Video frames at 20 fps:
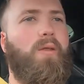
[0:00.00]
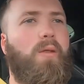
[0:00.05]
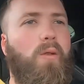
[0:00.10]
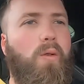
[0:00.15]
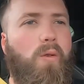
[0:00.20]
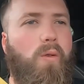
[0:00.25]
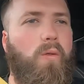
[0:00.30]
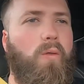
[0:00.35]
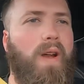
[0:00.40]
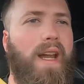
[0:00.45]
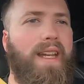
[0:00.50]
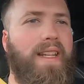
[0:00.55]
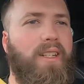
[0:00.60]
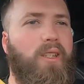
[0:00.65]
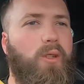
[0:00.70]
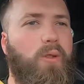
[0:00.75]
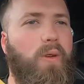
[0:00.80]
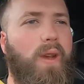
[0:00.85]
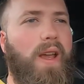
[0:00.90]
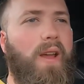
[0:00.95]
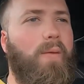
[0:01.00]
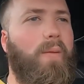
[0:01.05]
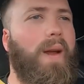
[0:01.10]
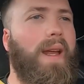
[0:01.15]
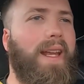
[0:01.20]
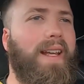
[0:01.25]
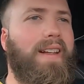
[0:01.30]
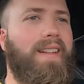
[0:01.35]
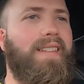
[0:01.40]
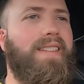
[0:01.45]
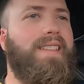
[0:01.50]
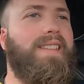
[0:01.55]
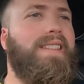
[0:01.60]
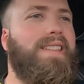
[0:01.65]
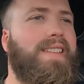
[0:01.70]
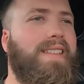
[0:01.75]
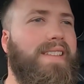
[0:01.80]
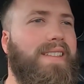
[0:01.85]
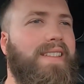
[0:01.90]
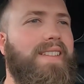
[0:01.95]
already straight away
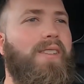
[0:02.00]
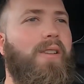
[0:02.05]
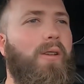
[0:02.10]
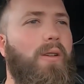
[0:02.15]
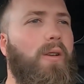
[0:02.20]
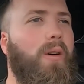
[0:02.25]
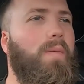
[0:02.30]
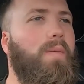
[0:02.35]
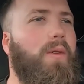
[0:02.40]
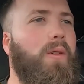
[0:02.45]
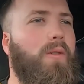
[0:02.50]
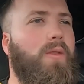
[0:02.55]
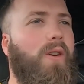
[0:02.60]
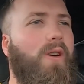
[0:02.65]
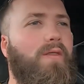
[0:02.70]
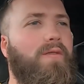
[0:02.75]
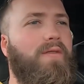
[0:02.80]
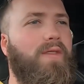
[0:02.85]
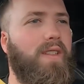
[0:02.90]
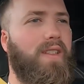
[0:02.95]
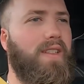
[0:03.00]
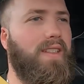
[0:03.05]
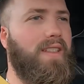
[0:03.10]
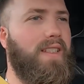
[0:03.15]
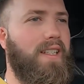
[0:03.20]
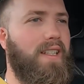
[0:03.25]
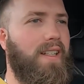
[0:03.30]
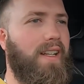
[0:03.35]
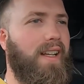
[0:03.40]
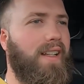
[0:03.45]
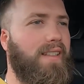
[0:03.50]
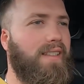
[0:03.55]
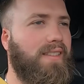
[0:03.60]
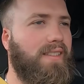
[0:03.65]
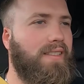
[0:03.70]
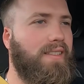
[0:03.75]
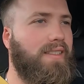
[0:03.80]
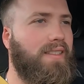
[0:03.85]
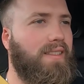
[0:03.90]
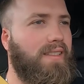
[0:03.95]
got a lot more confidence in this.
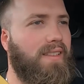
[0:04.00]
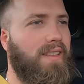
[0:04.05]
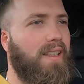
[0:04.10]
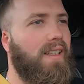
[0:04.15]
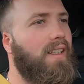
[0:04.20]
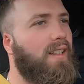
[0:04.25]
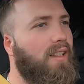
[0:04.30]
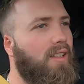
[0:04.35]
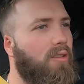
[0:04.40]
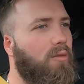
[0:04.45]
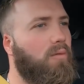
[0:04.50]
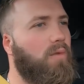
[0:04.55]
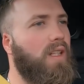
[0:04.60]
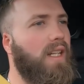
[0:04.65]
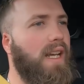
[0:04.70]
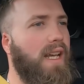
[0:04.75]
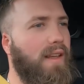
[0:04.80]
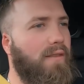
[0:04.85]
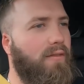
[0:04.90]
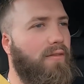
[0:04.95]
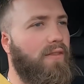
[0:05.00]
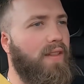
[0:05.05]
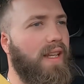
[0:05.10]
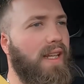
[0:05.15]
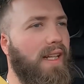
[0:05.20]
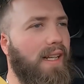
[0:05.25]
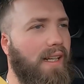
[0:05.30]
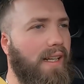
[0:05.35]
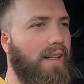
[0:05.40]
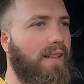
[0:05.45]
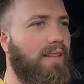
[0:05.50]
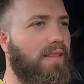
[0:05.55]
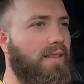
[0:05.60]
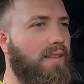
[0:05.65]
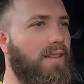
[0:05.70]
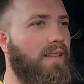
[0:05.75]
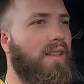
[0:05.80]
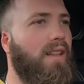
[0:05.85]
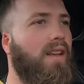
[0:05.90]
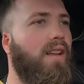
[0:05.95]
Really feeling
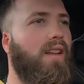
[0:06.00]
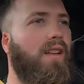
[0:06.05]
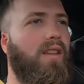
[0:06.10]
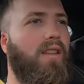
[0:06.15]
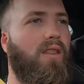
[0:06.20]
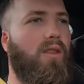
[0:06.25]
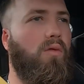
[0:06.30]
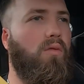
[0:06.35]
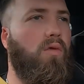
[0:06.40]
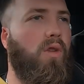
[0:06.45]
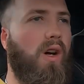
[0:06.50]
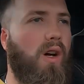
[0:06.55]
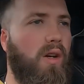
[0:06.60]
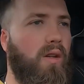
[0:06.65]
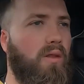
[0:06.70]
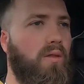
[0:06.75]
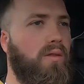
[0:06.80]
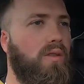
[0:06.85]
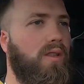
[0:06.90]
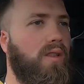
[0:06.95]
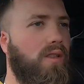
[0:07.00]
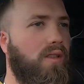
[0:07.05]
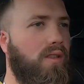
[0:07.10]
the road,